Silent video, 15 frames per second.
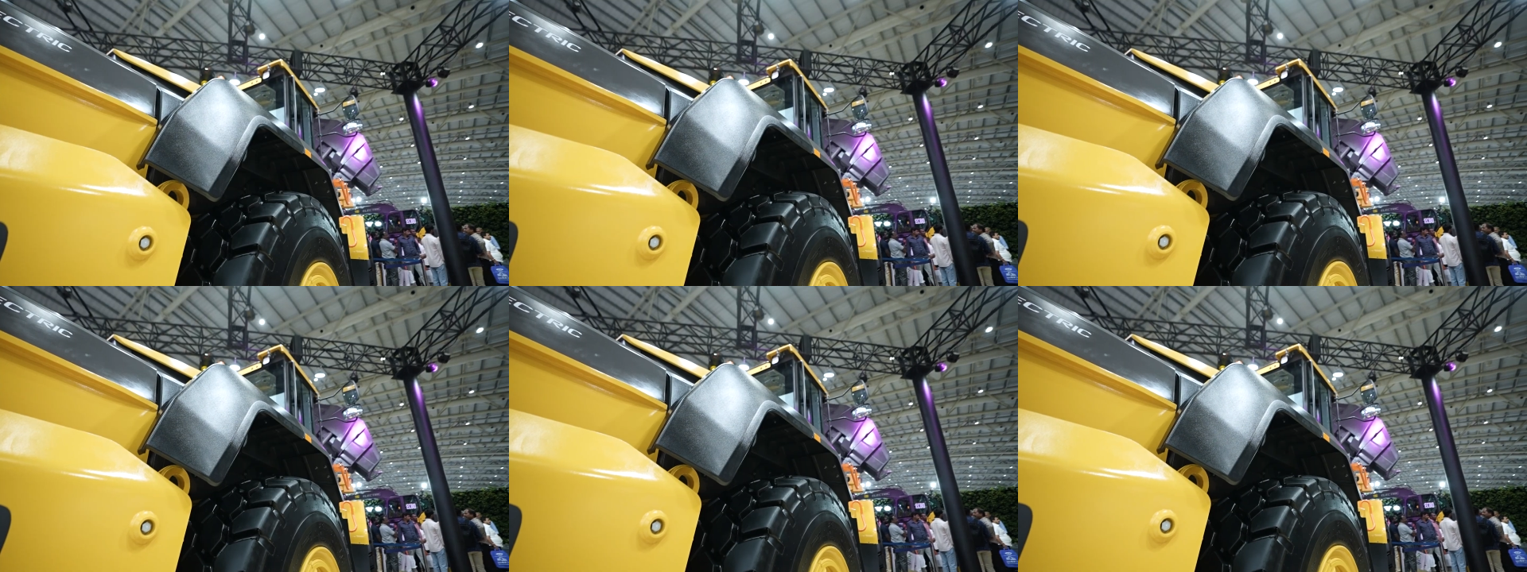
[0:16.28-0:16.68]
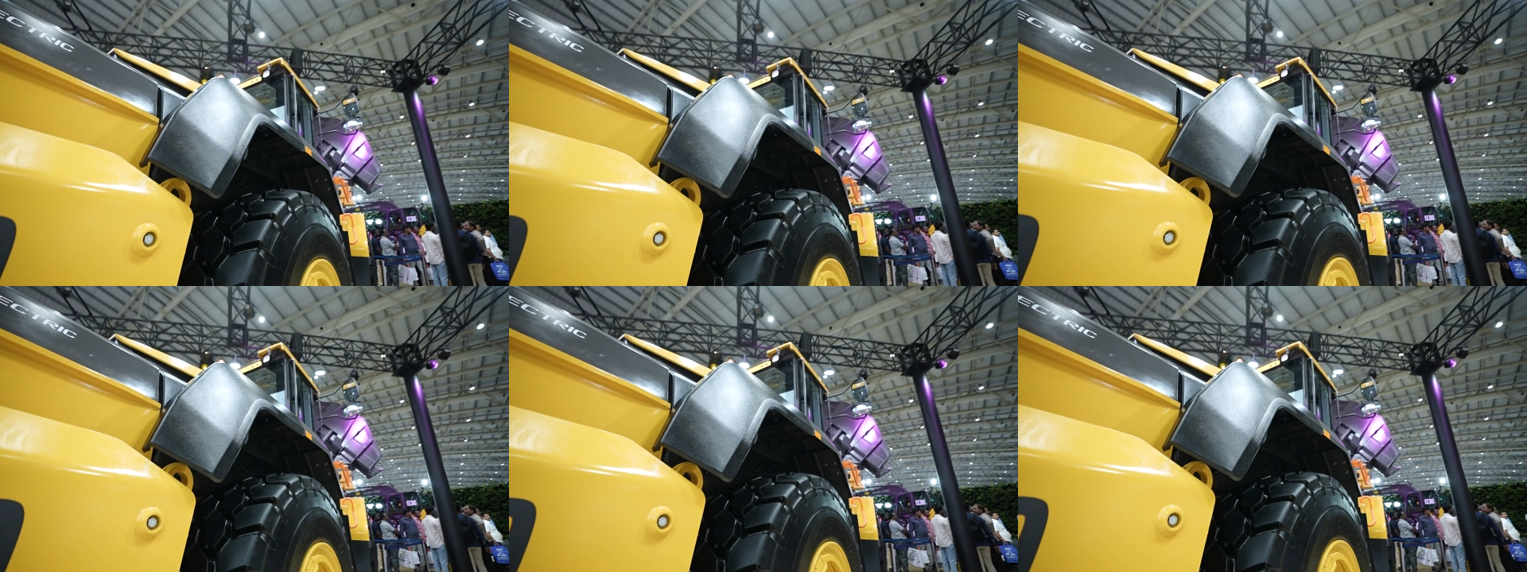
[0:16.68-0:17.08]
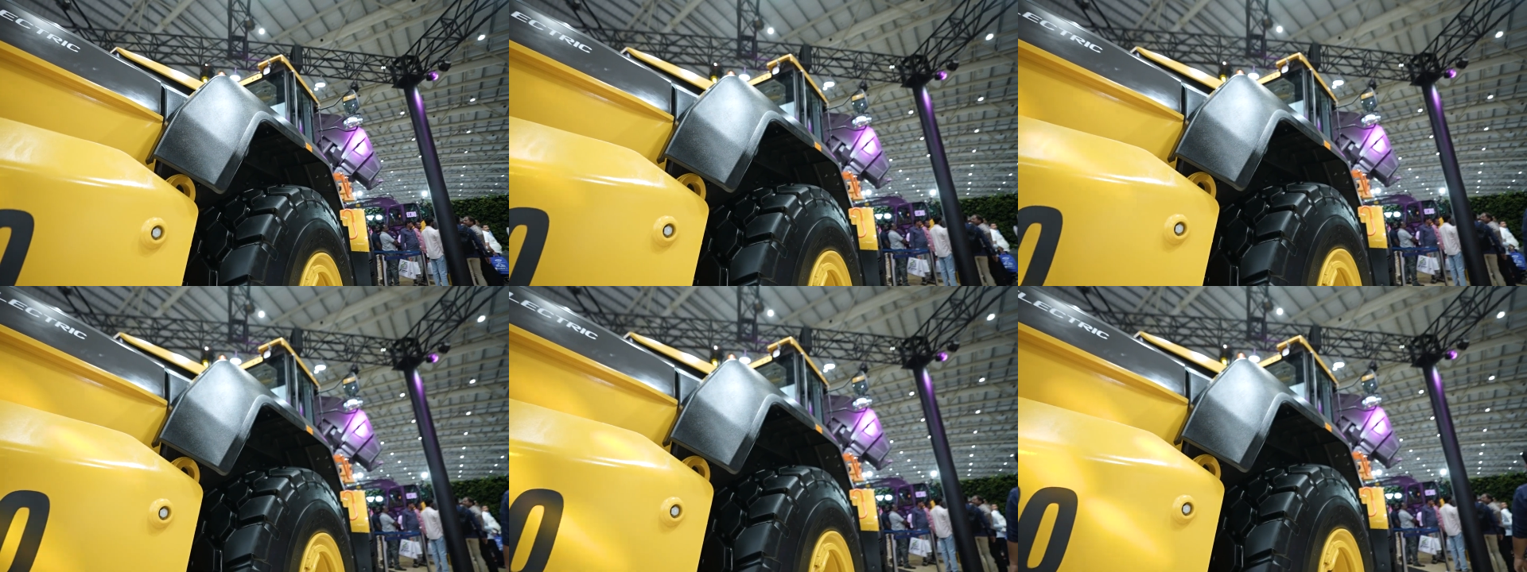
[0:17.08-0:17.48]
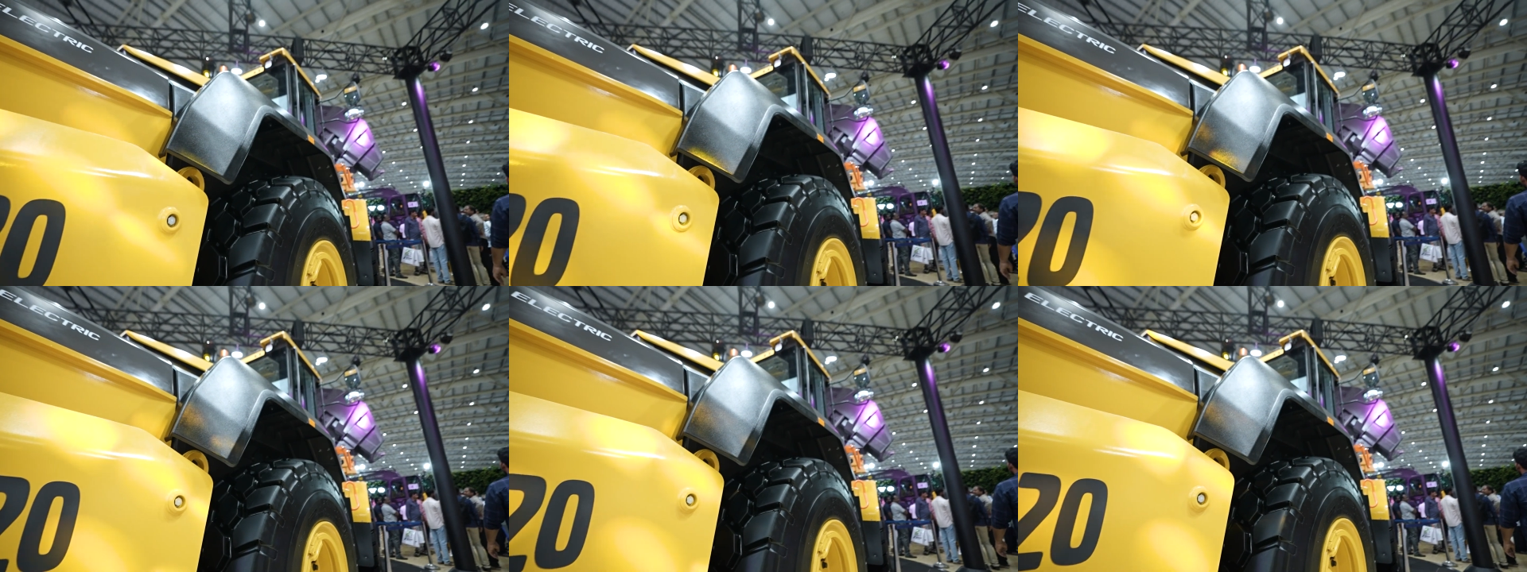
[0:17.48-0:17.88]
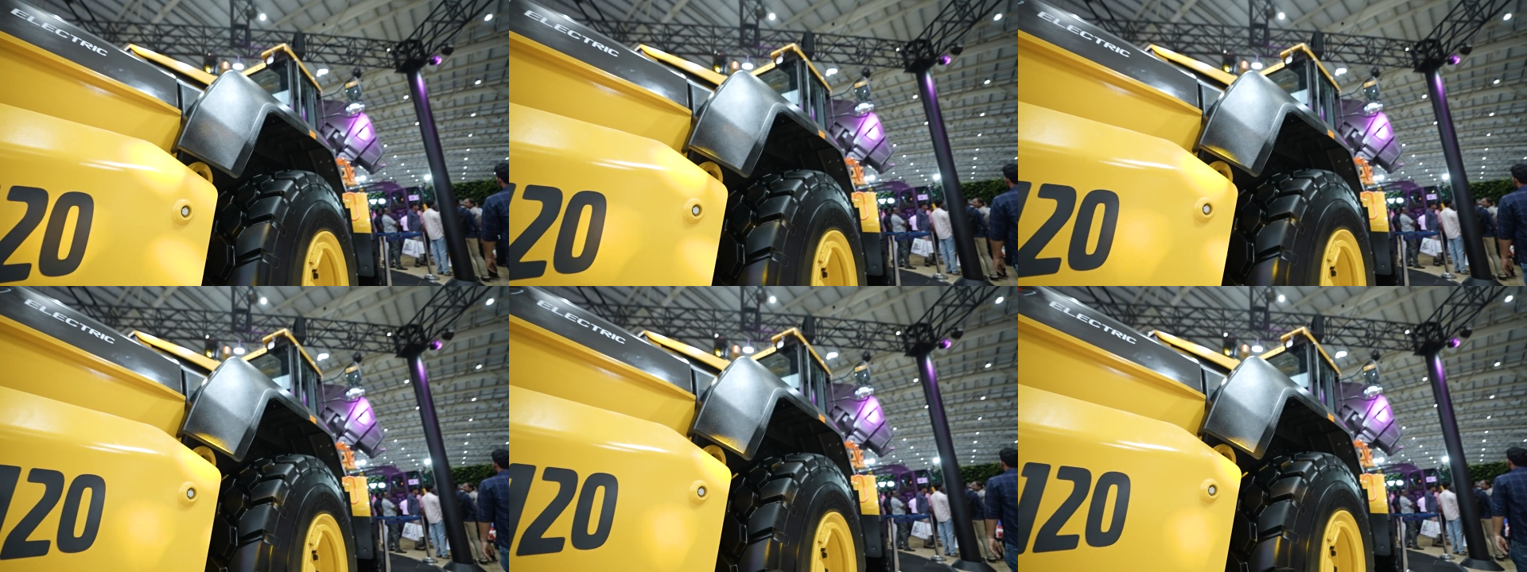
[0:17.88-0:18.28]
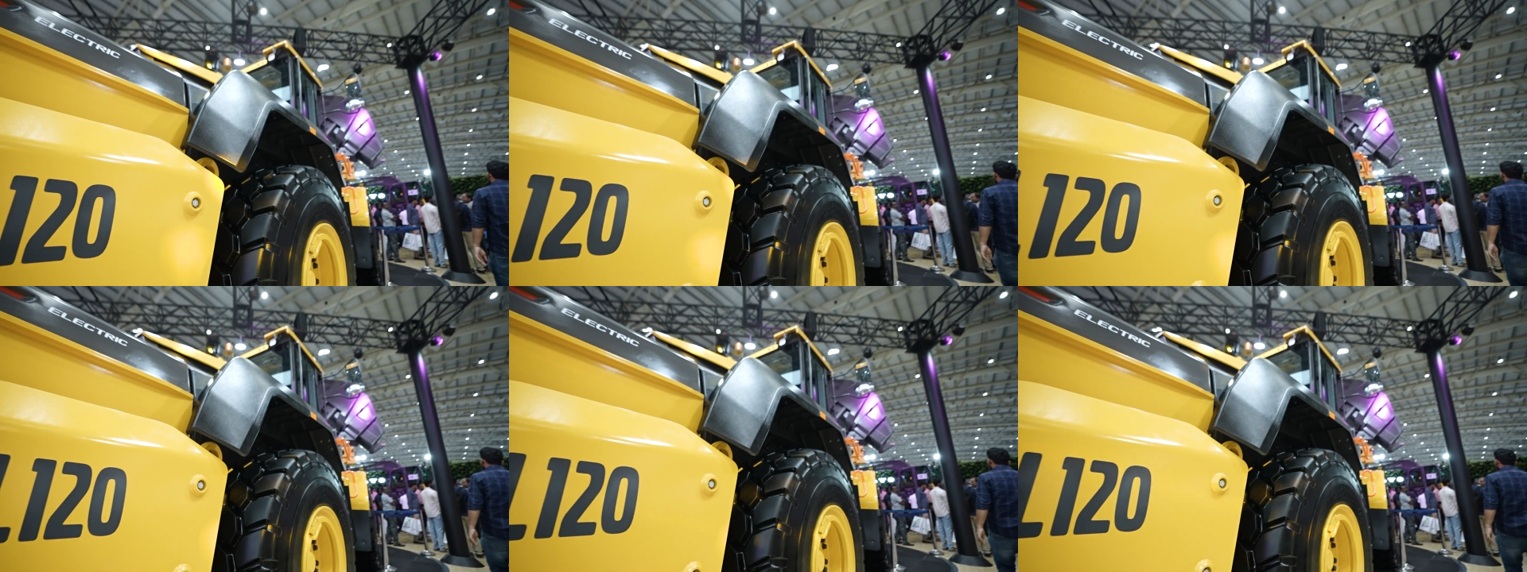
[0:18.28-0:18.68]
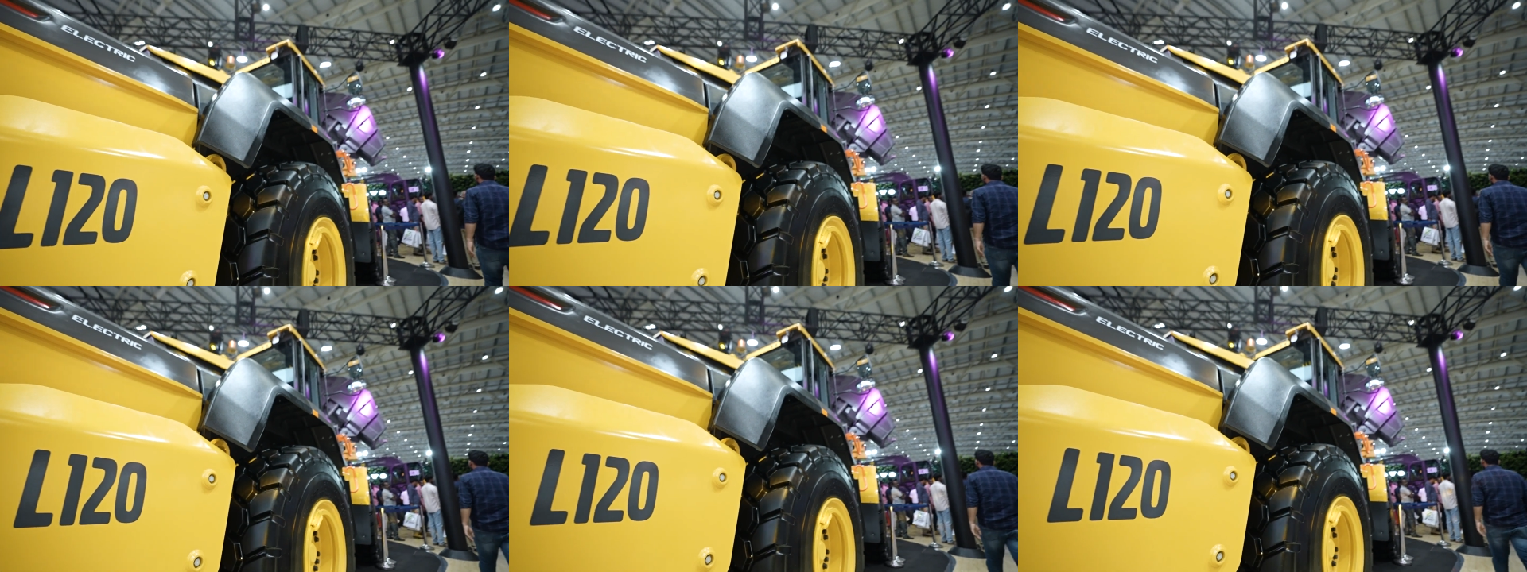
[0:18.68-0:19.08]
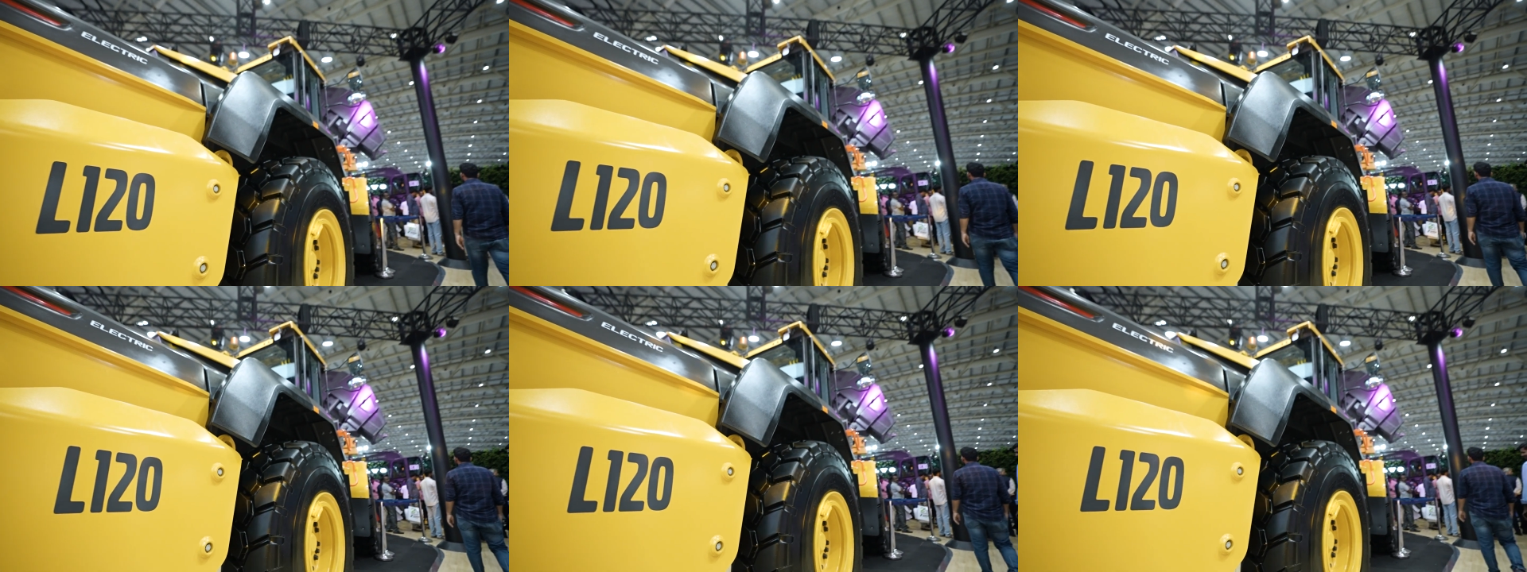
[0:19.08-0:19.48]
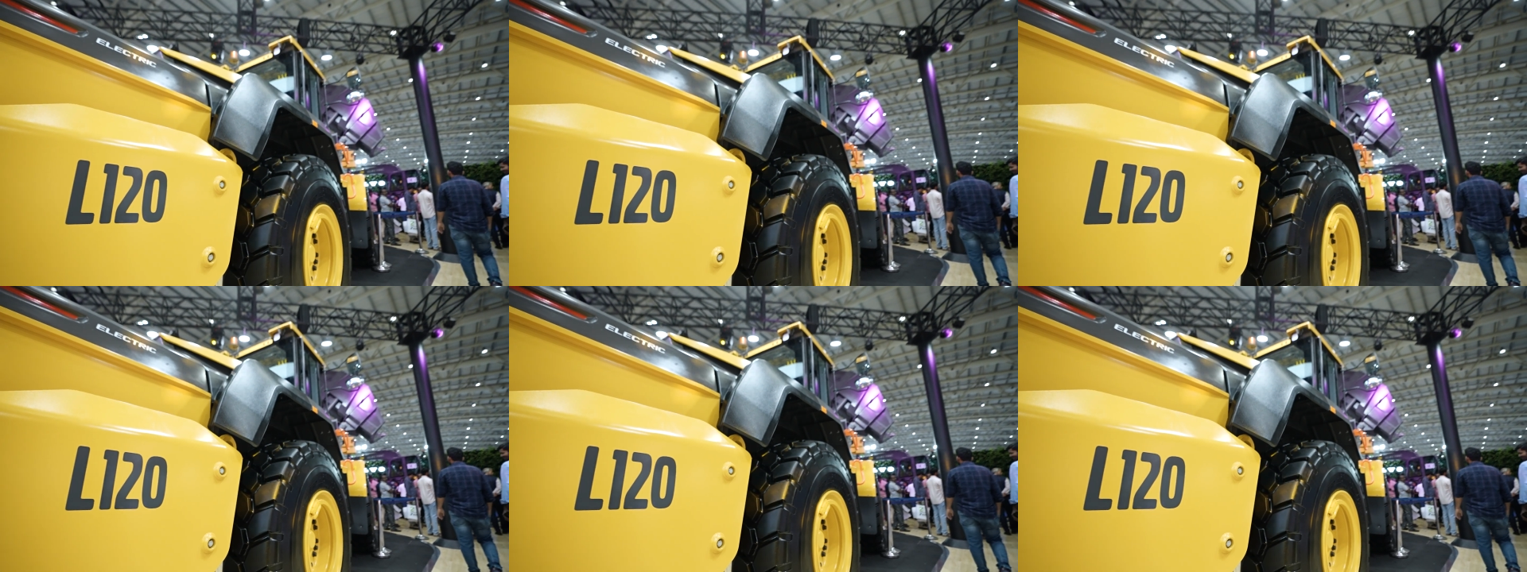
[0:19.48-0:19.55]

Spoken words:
[unreadable: no face in view]